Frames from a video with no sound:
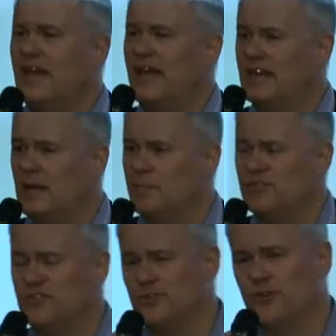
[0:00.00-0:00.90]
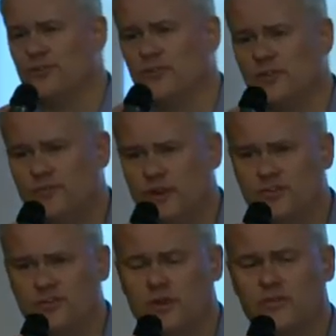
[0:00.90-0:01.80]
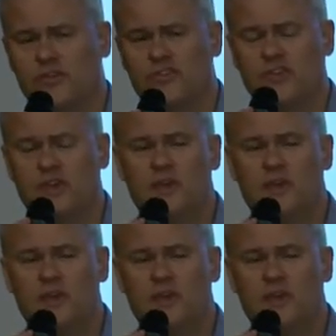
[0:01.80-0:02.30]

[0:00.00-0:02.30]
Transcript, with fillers: Ended up as a source for the French service